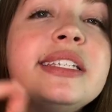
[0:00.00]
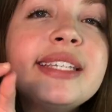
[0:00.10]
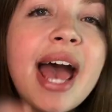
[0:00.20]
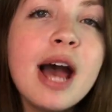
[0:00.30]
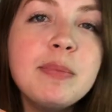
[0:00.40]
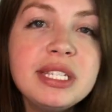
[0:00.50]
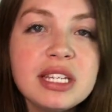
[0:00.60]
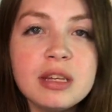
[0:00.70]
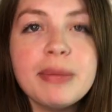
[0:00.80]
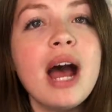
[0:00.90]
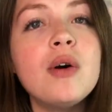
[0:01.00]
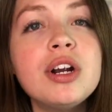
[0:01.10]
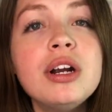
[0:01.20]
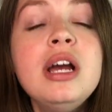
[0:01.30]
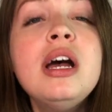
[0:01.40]
tap into the
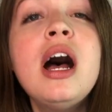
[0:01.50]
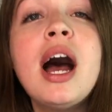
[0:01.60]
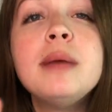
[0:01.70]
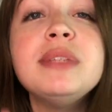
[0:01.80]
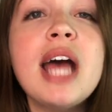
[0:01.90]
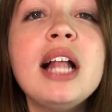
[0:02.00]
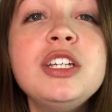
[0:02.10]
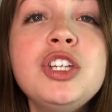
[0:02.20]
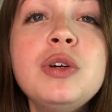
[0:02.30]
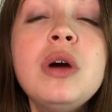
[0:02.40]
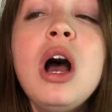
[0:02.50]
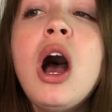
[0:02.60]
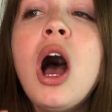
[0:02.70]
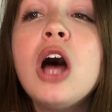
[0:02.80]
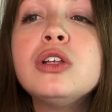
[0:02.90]
powder. I'm telling you,
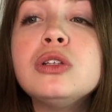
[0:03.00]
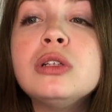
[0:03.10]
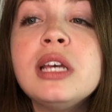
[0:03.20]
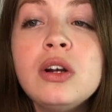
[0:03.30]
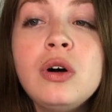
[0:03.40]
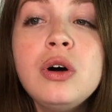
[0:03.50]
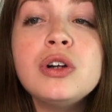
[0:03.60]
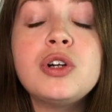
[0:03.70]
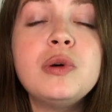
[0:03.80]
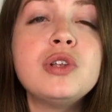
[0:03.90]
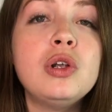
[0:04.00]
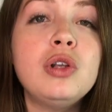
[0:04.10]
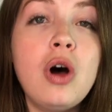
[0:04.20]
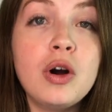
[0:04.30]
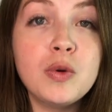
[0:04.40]
a little goes a
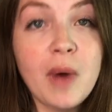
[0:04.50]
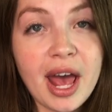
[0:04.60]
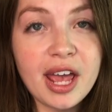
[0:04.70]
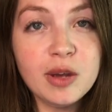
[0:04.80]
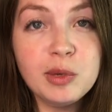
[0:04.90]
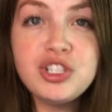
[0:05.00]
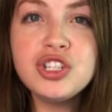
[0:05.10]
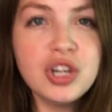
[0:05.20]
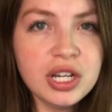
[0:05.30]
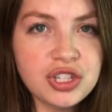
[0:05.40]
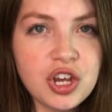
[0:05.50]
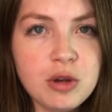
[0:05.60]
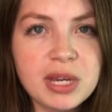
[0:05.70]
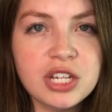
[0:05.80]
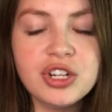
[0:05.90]
long way, which is good too
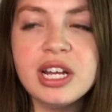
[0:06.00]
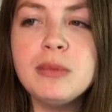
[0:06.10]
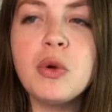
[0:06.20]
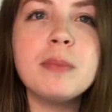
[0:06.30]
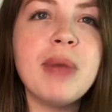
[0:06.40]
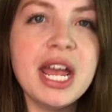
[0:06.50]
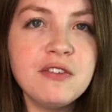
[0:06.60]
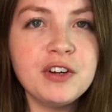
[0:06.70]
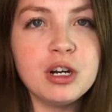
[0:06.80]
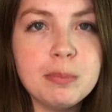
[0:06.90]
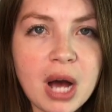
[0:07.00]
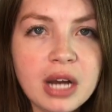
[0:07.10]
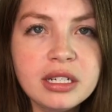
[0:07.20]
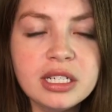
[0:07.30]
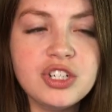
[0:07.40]
because you're getting more bang for your
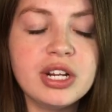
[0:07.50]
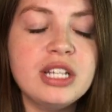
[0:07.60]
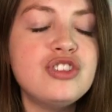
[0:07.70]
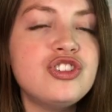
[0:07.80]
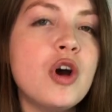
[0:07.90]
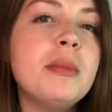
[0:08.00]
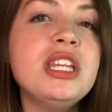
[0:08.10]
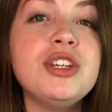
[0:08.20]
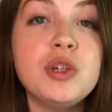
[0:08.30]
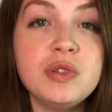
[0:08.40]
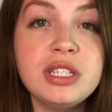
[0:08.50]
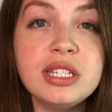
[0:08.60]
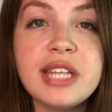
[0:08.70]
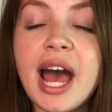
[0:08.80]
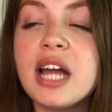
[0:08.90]
buck because you're getting so many
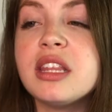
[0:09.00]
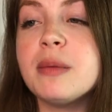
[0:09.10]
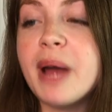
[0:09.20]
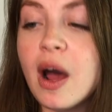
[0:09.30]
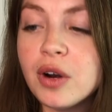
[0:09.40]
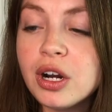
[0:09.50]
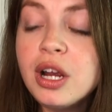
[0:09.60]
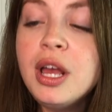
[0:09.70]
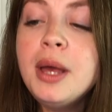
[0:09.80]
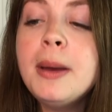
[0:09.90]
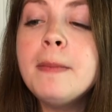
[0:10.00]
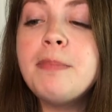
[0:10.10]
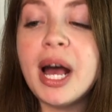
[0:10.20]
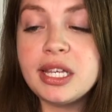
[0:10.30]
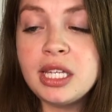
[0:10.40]
uses out of the powder.
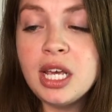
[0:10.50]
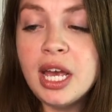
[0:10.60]
But